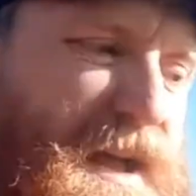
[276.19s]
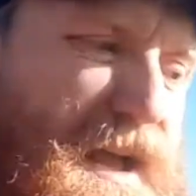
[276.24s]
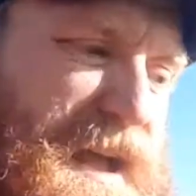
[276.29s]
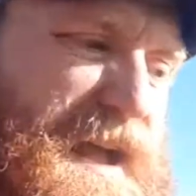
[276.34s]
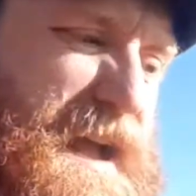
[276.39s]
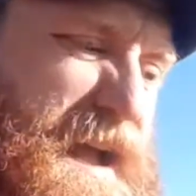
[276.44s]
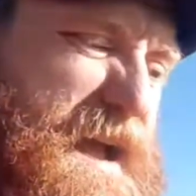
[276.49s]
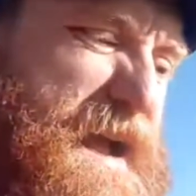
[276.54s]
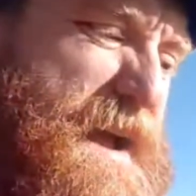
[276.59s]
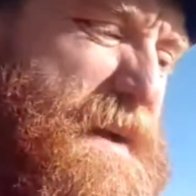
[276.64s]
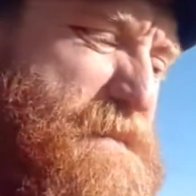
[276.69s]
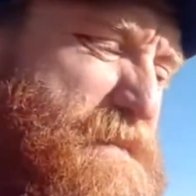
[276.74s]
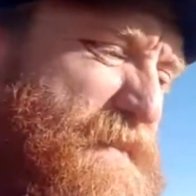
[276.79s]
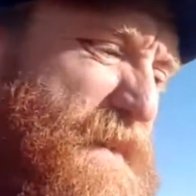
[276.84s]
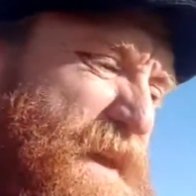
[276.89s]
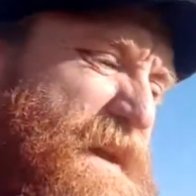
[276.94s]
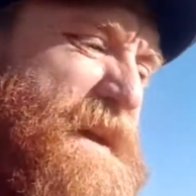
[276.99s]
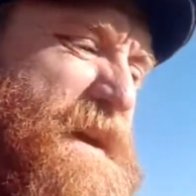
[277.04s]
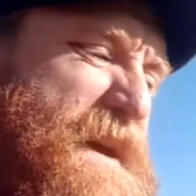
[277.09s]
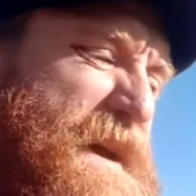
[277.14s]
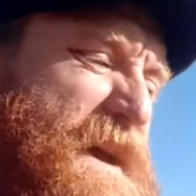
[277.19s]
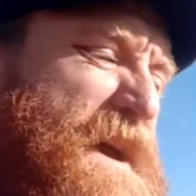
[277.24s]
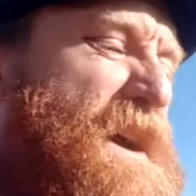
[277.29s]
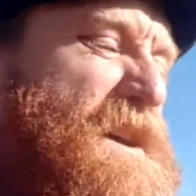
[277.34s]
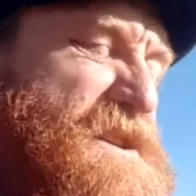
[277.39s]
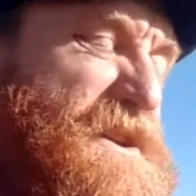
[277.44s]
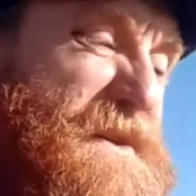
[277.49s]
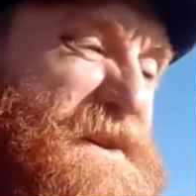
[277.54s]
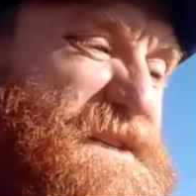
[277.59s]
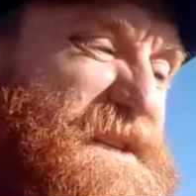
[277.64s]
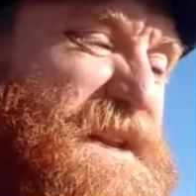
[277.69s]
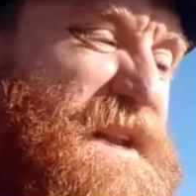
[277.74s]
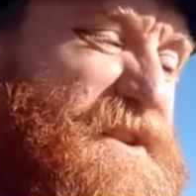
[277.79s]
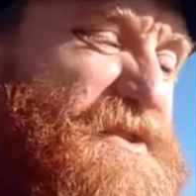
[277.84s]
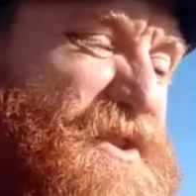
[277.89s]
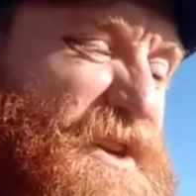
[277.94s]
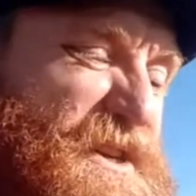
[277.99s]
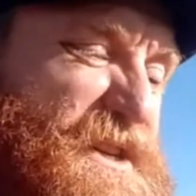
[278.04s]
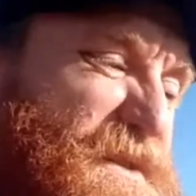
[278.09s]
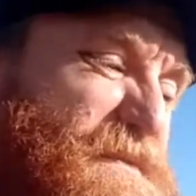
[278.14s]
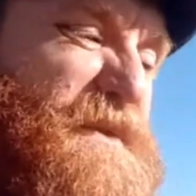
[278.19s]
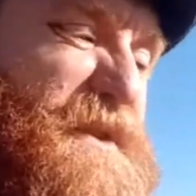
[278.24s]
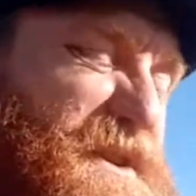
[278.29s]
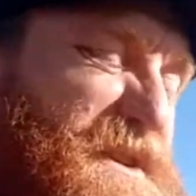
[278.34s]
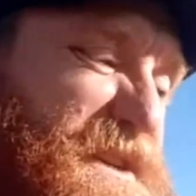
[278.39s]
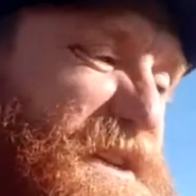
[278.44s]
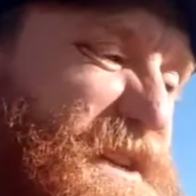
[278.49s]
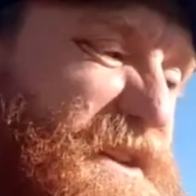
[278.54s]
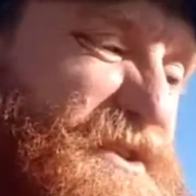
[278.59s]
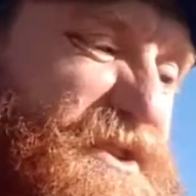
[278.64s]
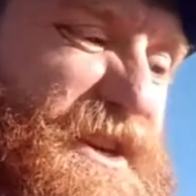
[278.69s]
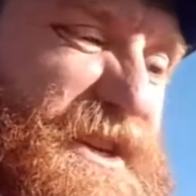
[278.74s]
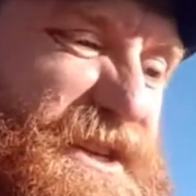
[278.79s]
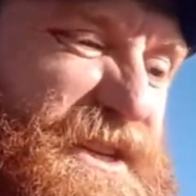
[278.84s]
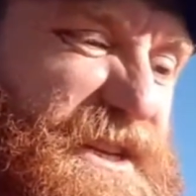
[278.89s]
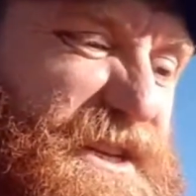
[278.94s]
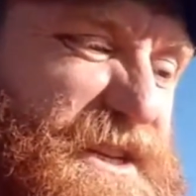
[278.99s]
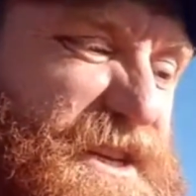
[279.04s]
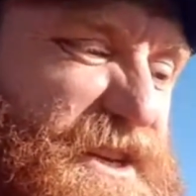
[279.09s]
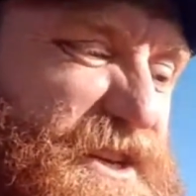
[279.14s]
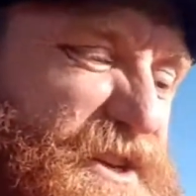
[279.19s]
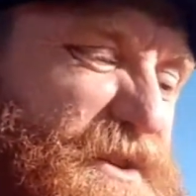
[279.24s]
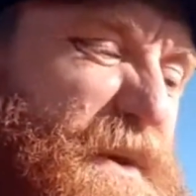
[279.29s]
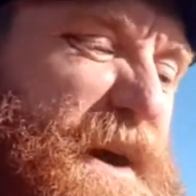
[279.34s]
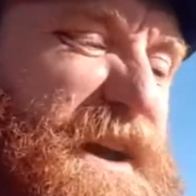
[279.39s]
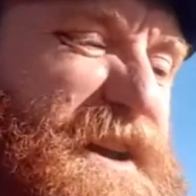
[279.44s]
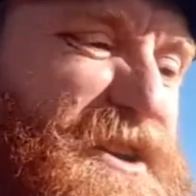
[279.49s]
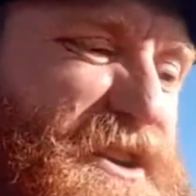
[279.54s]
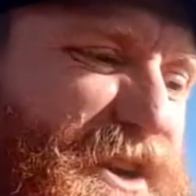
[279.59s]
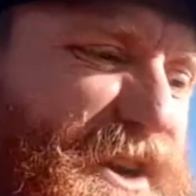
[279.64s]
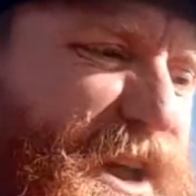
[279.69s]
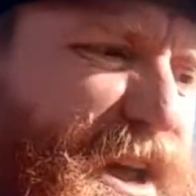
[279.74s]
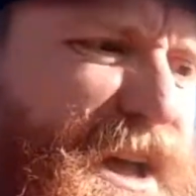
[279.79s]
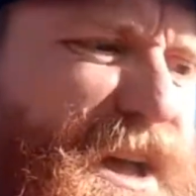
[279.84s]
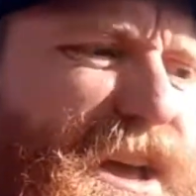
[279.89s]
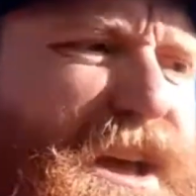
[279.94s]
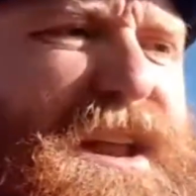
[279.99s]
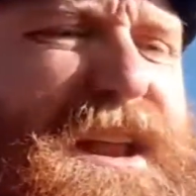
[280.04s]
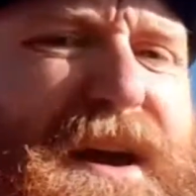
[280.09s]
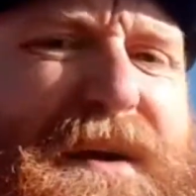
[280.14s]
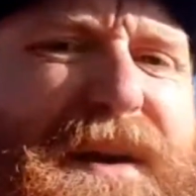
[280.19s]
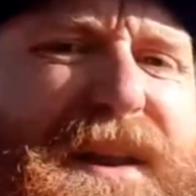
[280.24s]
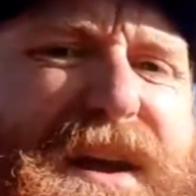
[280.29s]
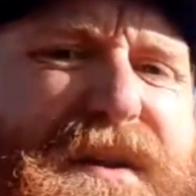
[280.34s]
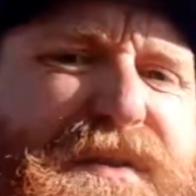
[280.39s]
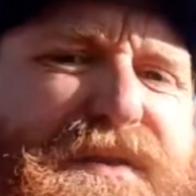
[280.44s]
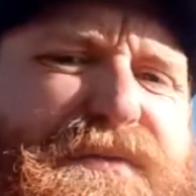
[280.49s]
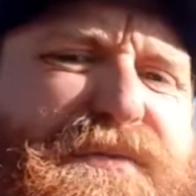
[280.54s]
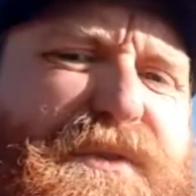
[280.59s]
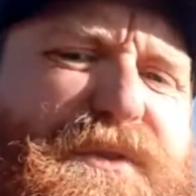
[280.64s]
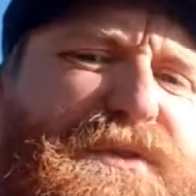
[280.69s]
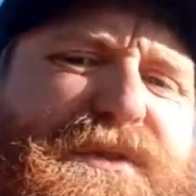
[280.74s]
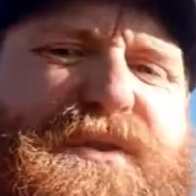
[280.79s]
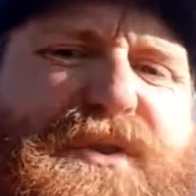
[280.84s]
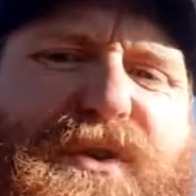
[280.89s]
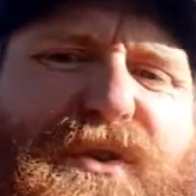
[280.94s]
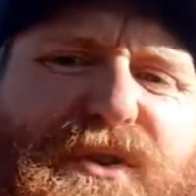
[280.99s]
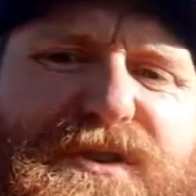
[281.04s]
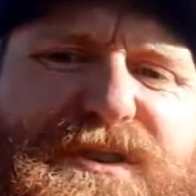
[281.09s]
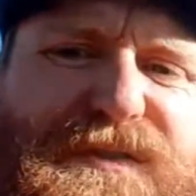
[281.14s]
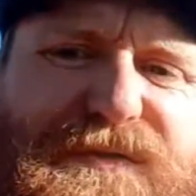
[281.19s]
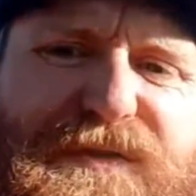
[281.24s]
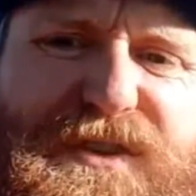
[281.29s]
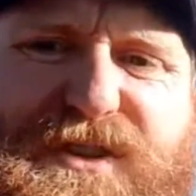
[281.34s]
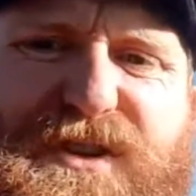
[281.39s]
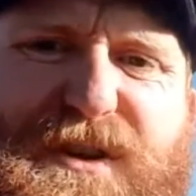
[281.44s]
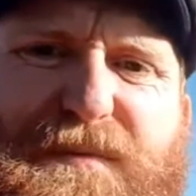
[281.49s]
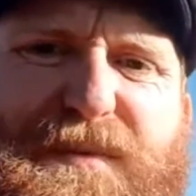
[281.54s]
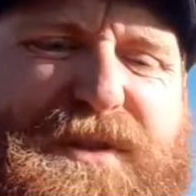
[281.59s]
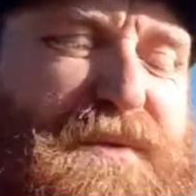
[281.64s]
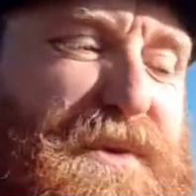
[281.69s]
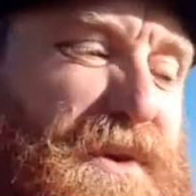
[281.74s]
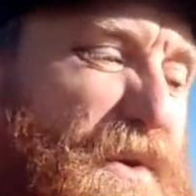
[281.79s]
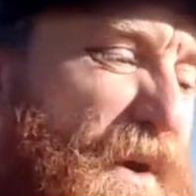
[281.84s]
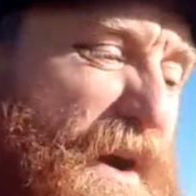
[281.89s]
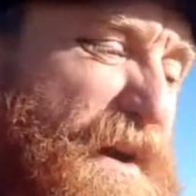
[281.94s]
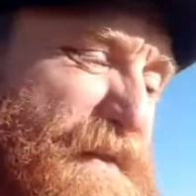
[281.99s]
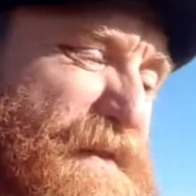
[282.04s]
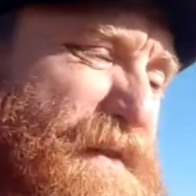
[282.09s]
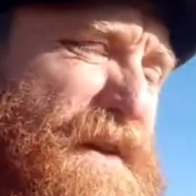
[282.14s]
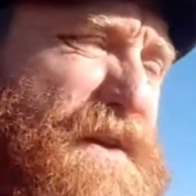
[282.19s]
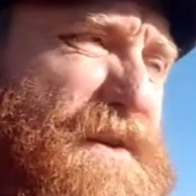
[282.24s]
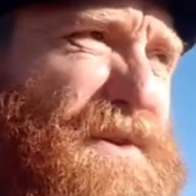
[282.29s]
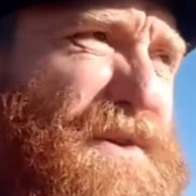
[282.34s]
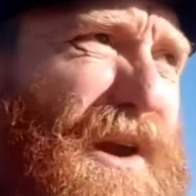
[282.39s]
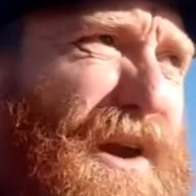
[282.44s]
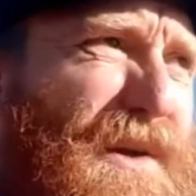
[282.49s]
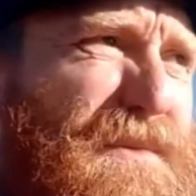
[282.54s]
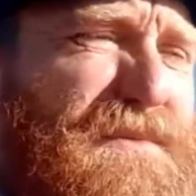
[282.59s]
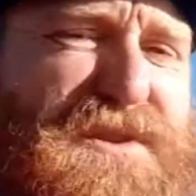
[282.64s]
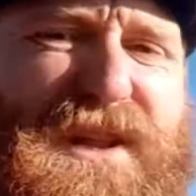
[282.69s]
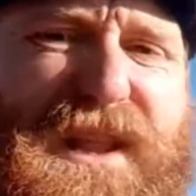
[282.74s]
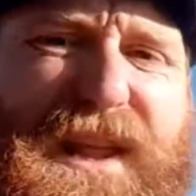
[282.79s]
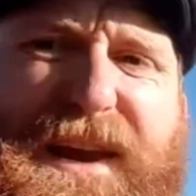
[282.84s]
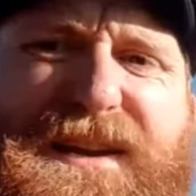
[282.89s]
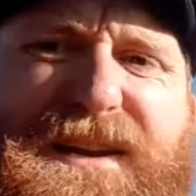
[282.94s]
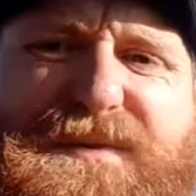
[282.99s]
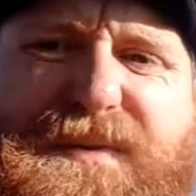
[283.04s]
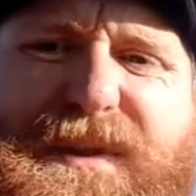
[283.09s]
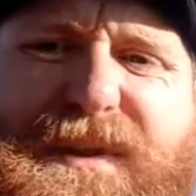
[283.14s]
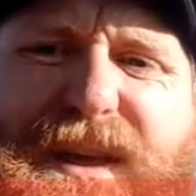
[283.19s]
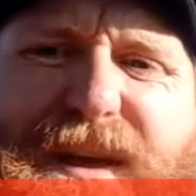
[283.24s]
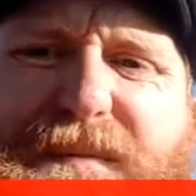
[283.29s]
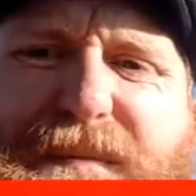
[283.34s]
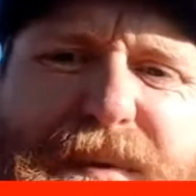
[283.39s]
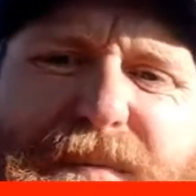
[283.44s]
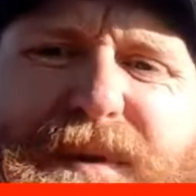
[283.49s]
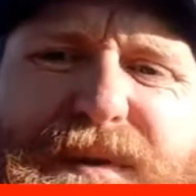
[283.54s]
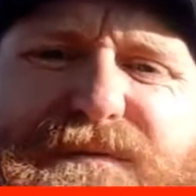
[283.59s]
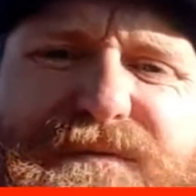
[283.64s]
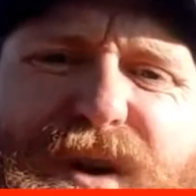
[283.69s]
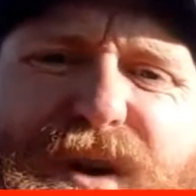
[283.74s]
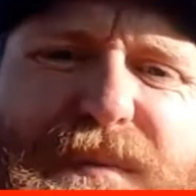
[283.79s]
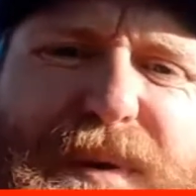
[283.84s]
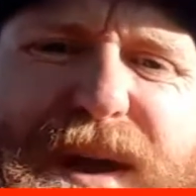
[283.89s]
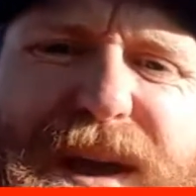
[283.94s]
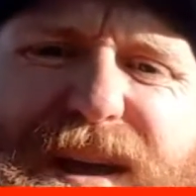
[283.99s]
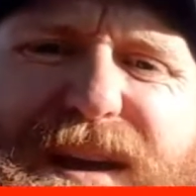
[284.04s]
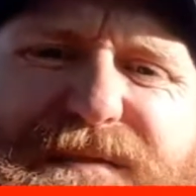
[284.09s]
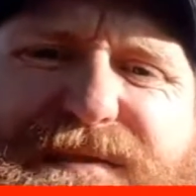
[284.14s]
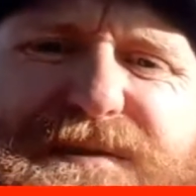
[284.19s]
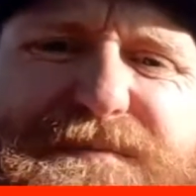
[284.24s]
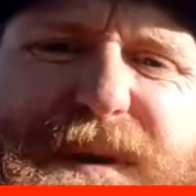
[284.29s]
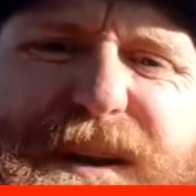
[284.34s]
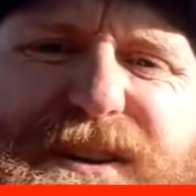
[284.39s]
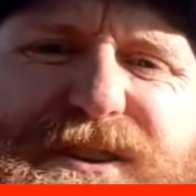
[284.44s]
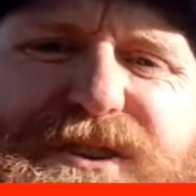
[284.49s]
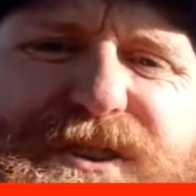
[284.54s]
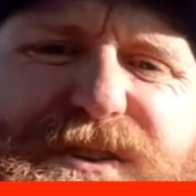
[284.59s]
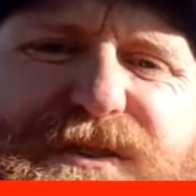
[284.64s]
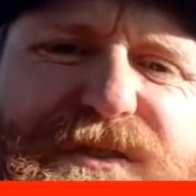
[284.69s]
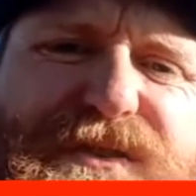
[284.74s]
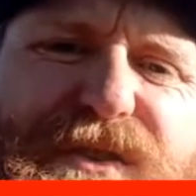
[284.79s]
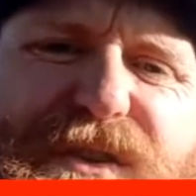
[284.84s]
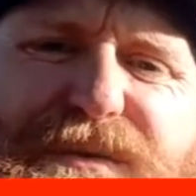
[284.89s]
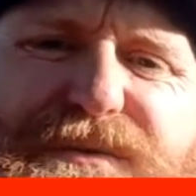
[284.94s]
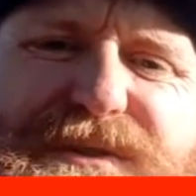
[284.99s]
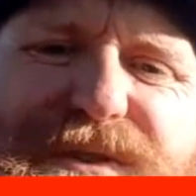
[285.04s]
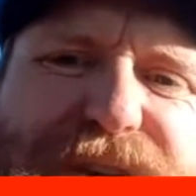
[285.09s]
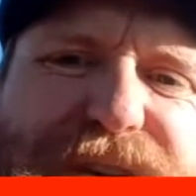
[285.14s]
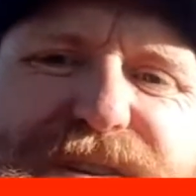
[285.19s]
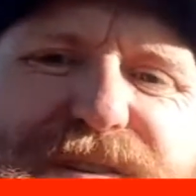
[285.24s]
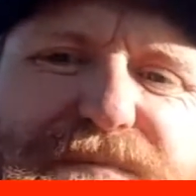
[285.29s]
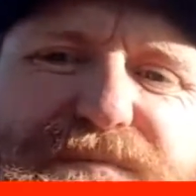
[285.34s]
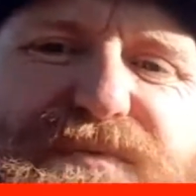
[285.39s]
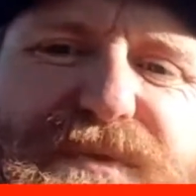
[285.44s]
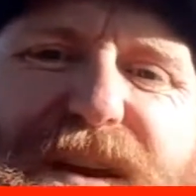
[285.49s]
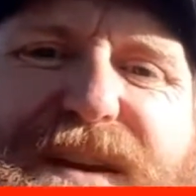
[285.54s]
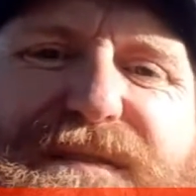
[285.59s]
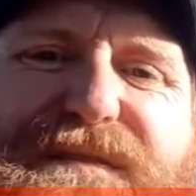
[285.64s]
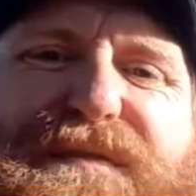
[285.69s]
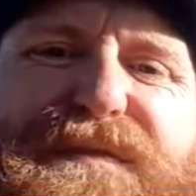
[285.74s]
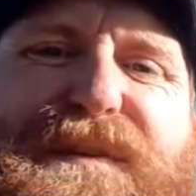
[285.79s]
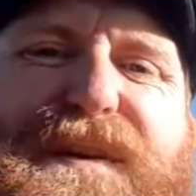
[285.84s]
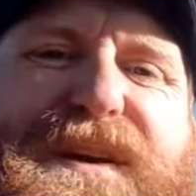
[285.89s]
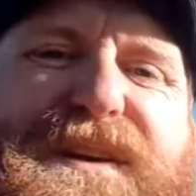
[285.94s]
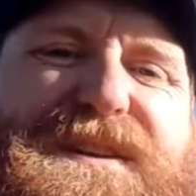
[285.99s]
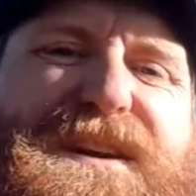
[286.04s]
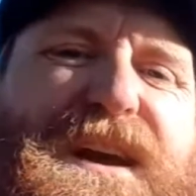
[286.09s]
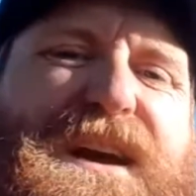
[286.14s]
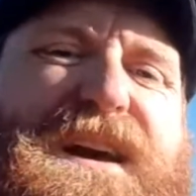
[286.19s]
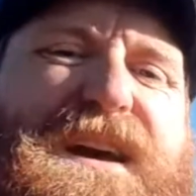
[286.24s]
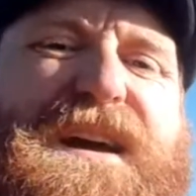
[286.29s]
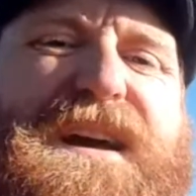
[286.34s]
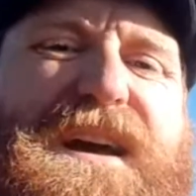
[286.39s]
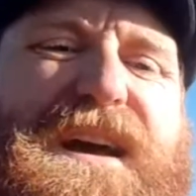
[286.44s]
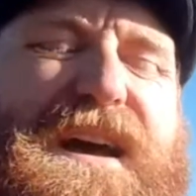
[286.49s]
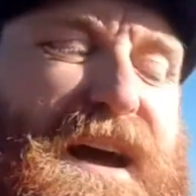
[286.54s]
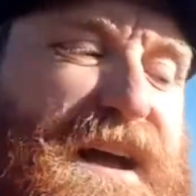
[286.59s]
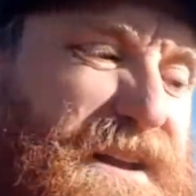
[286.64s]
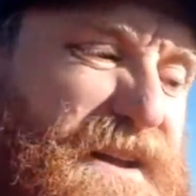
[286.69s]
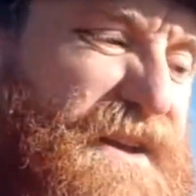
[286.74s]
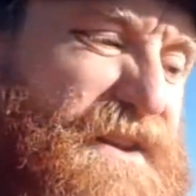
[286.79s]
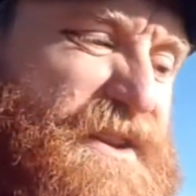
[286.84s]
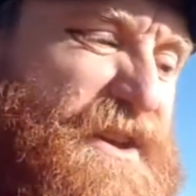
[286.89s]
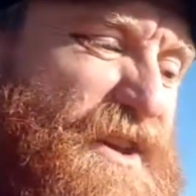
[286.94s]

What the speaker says: So it's an interesting one. It's an interesting situation. Now, I know through the course of the summer there were quite a few clubs linked with him. I mean, Rob here has mentioned, thought he was going to Brentford. I'd heard